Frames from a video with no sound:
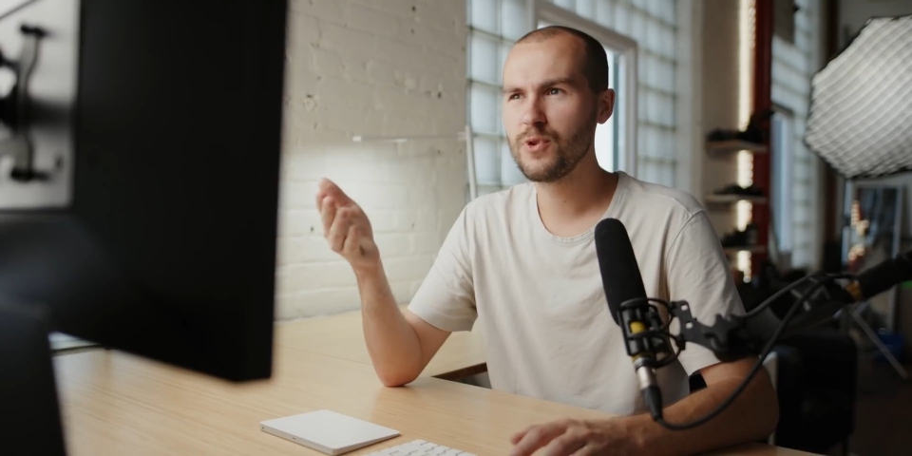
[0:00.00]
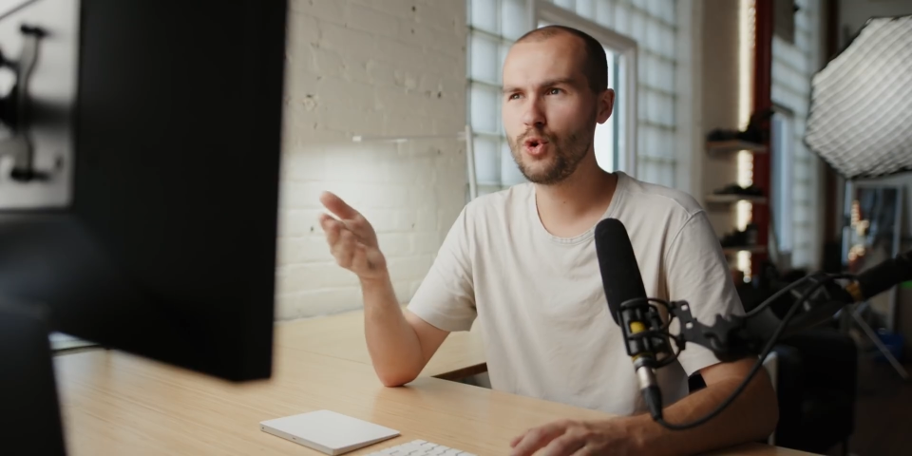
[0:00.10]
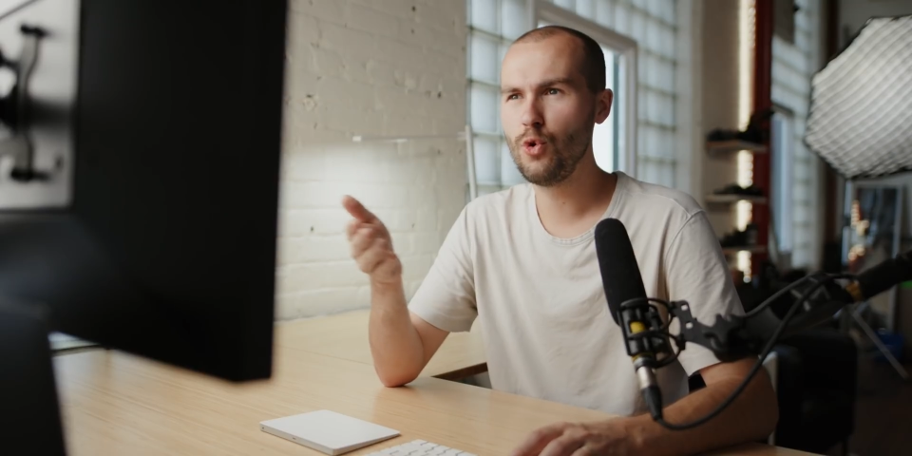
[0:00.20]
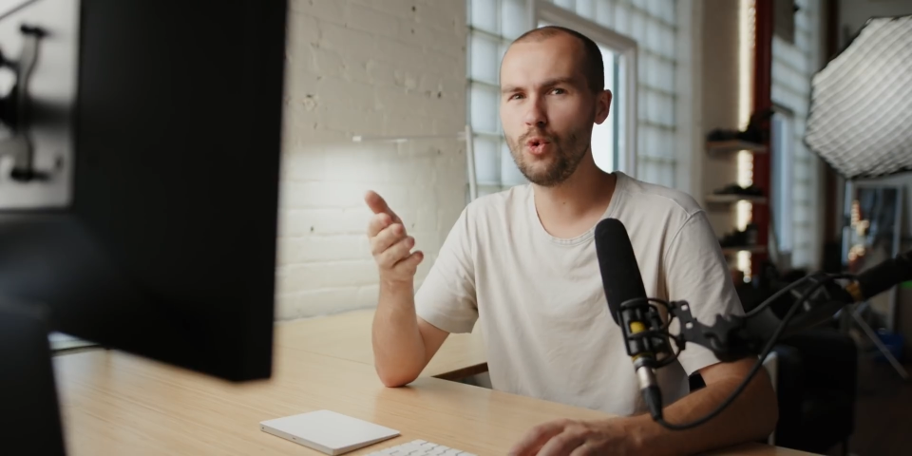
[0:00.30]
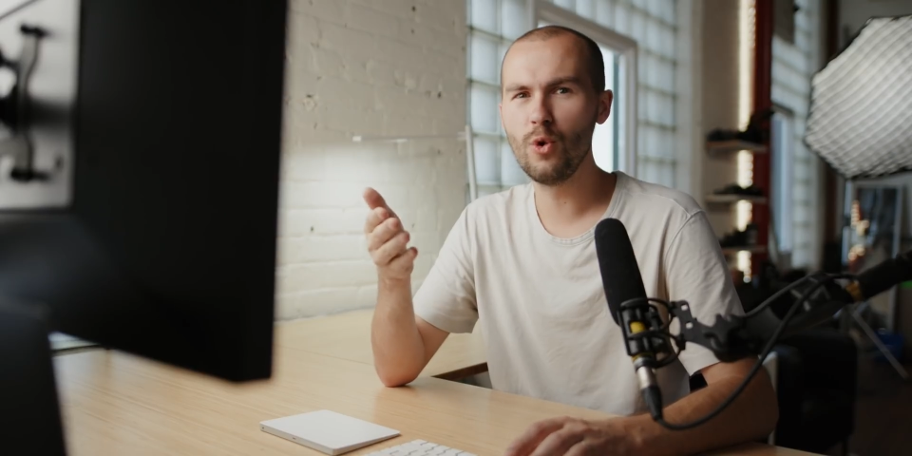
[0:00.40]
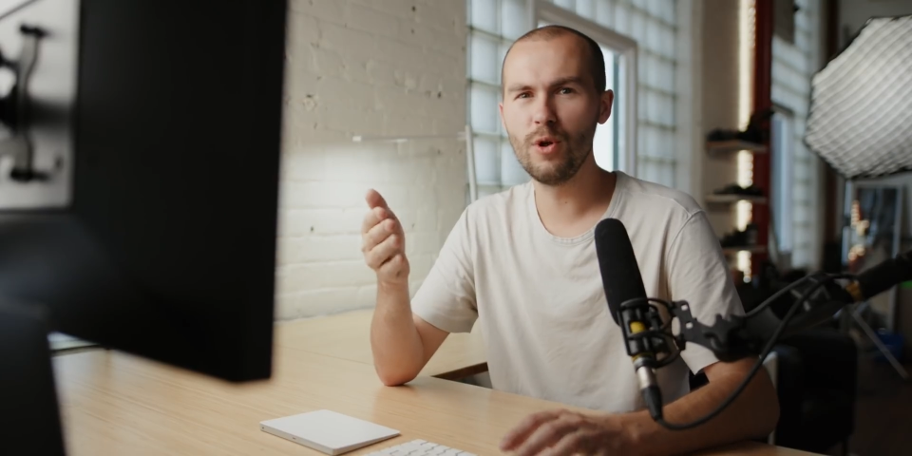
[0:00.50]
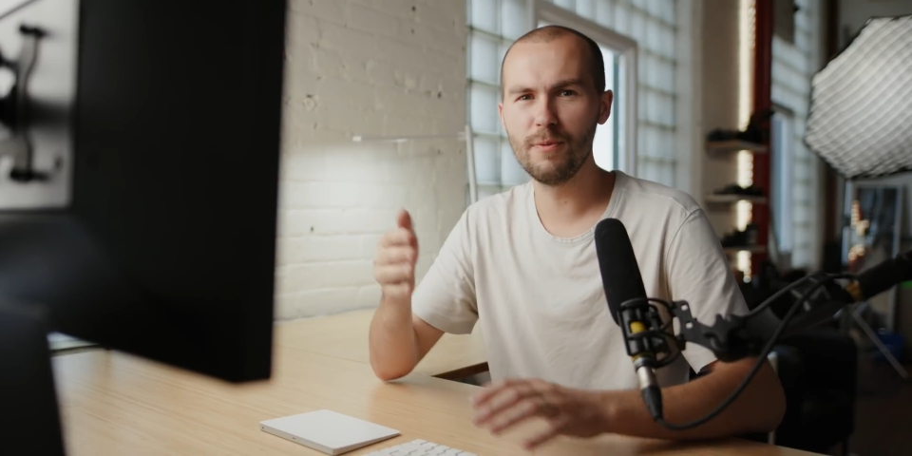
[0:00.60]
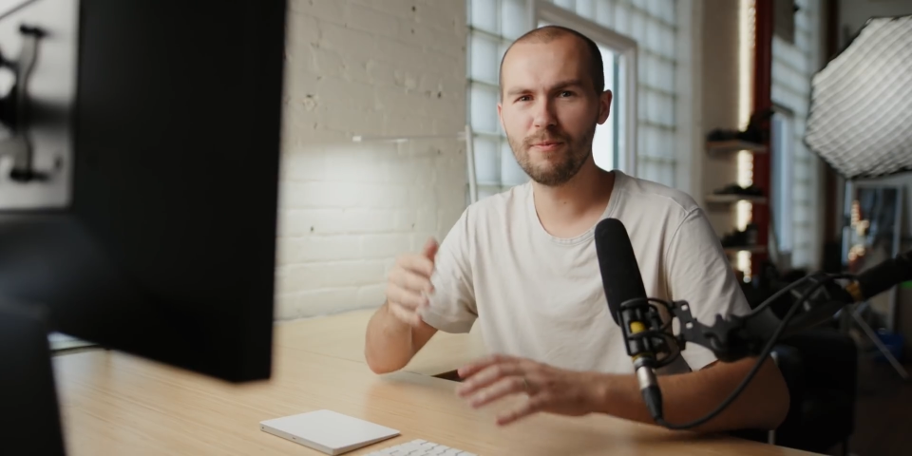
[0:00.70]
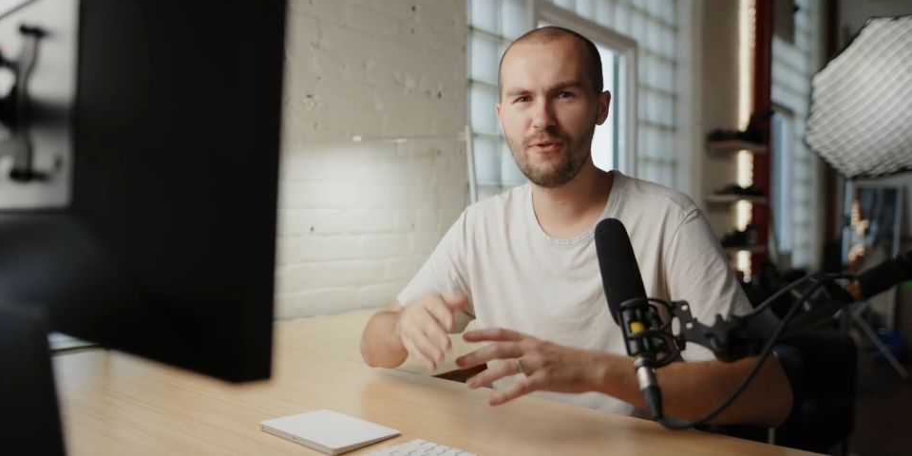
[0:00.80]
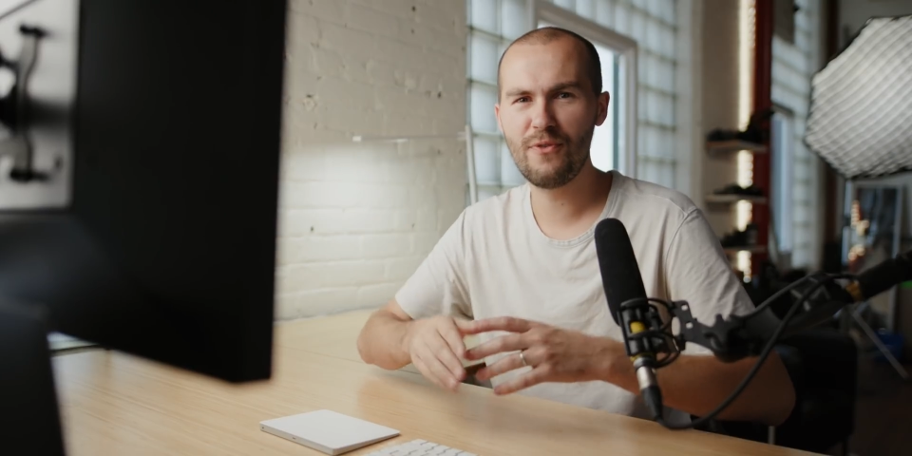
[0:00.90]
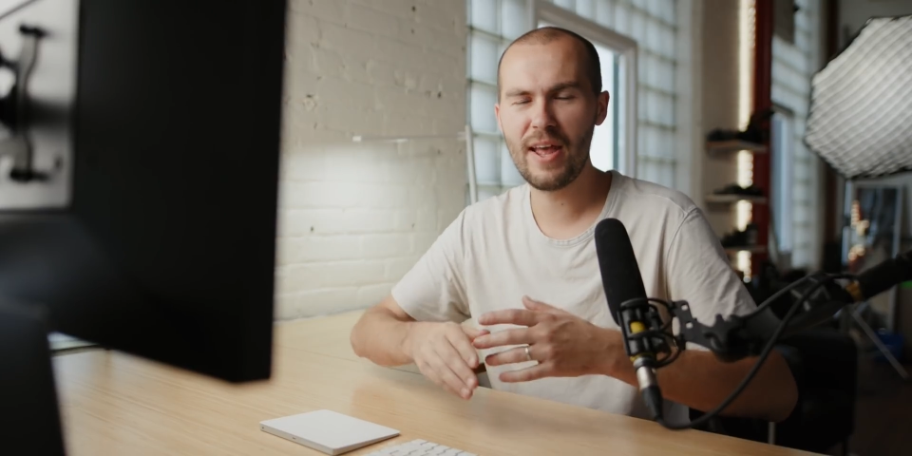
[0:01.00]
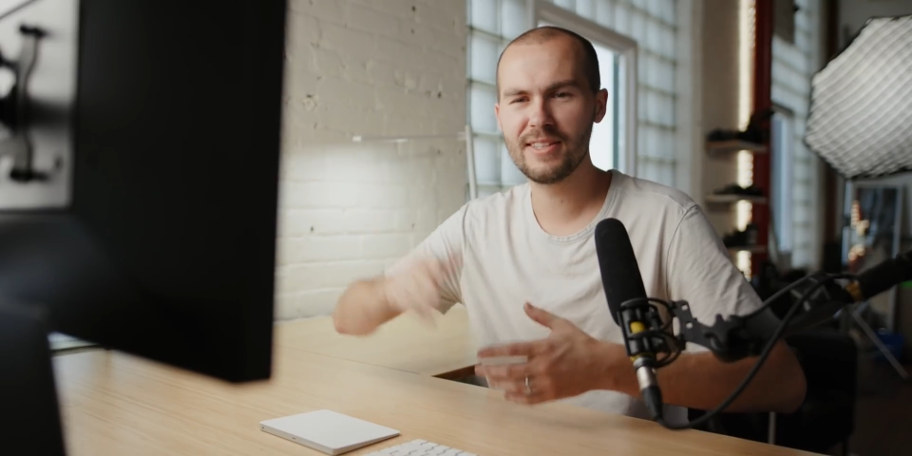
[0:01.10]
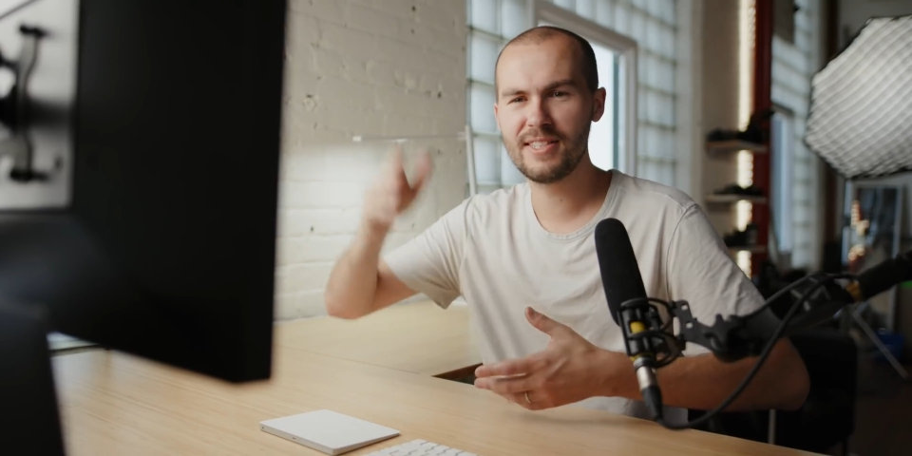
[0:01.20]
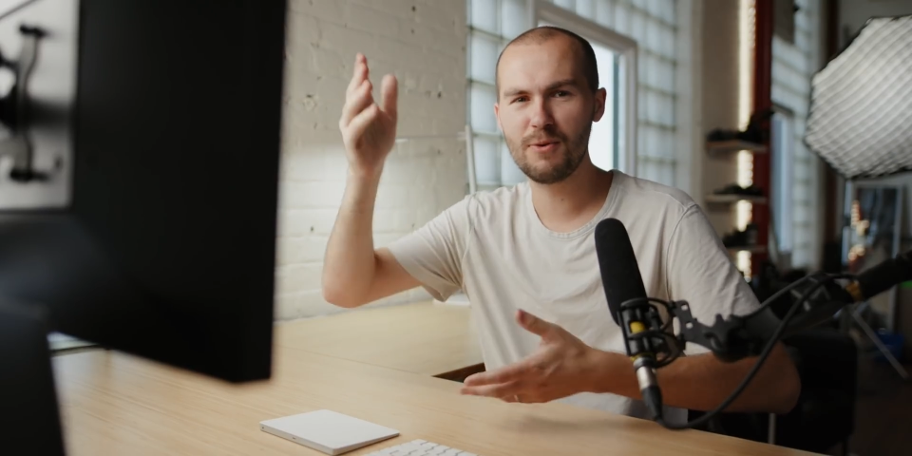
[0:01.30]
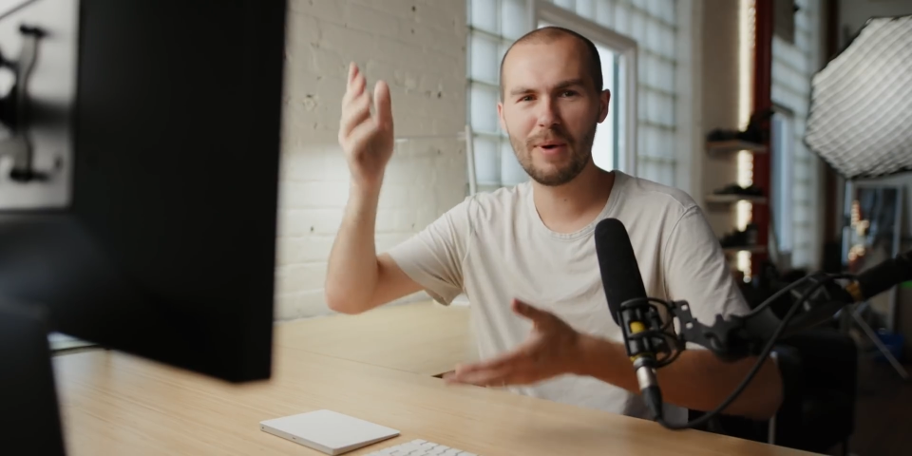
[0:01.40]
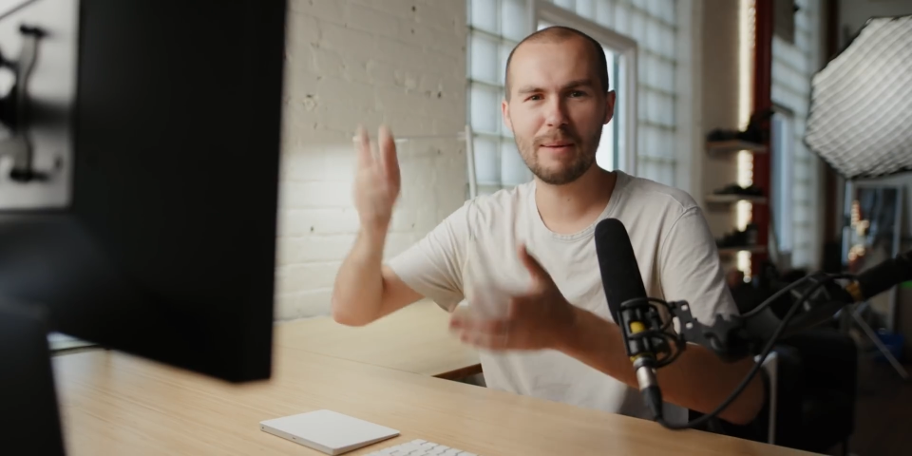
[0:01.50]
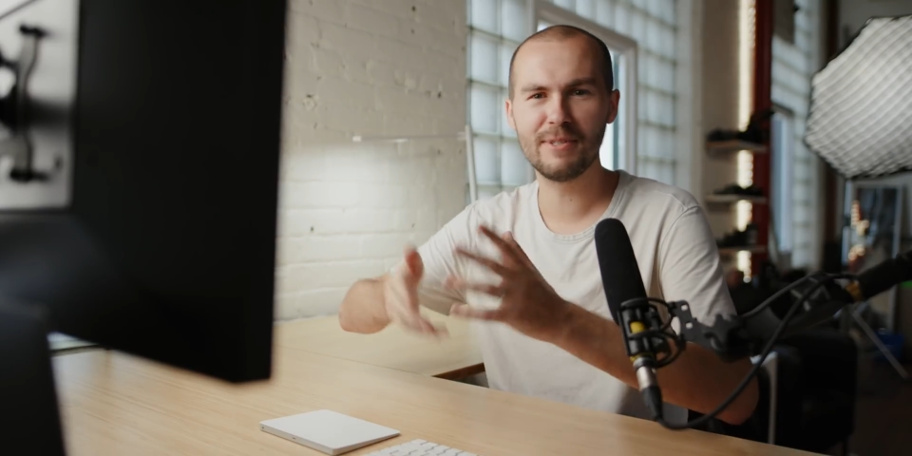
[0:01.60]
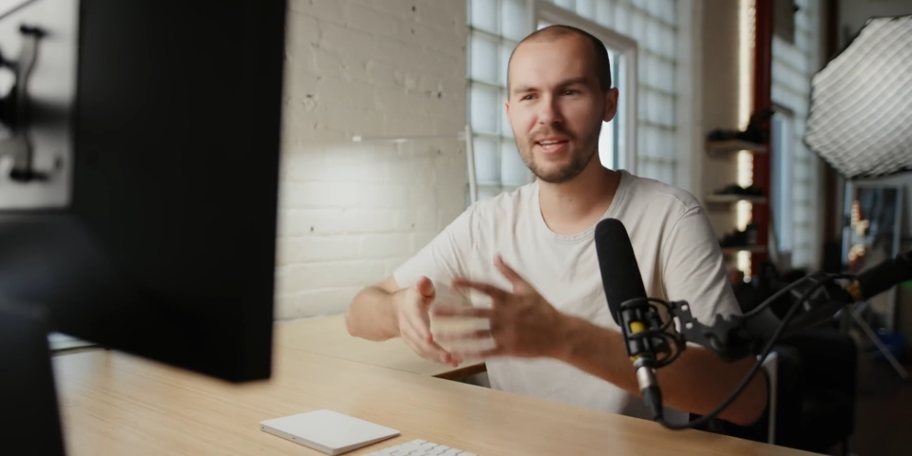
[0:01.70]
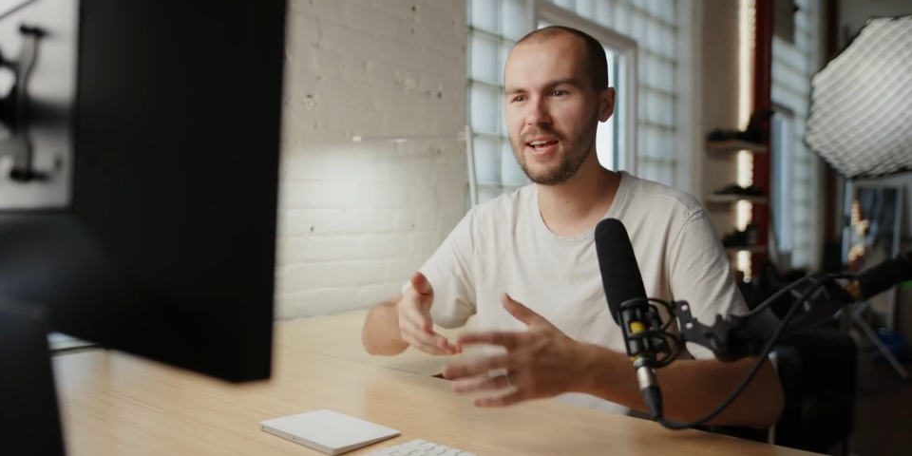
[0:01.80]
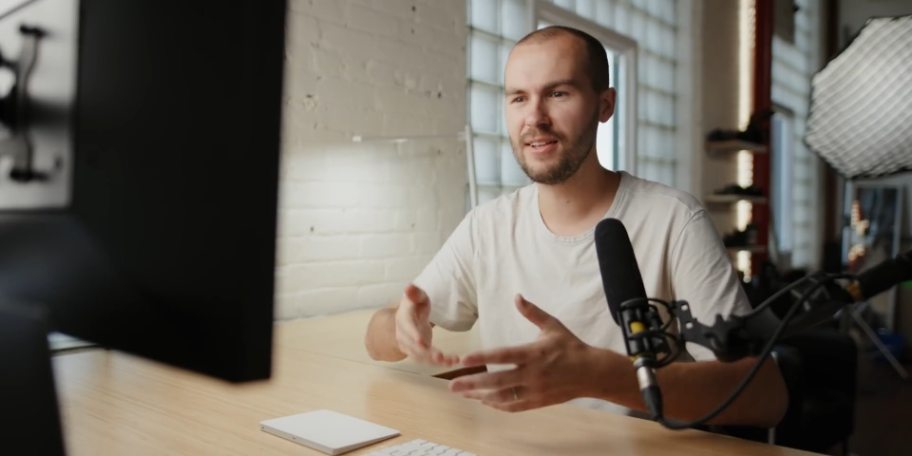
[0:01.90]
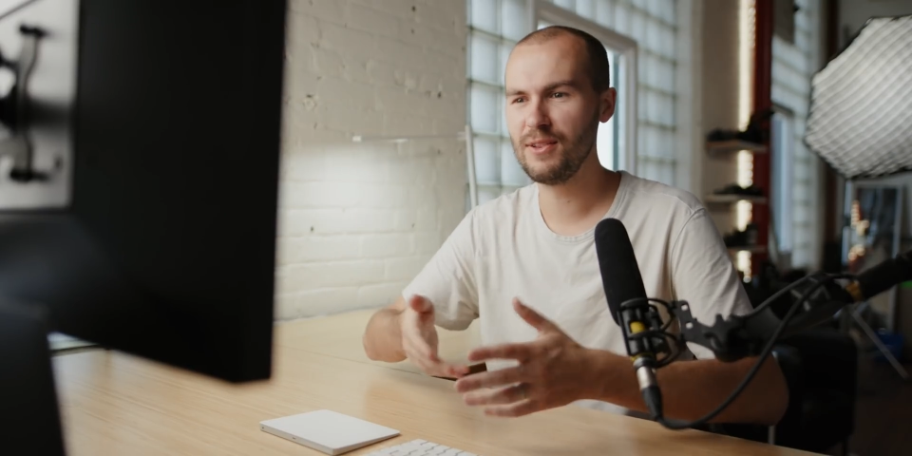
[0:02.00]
cool, fancy website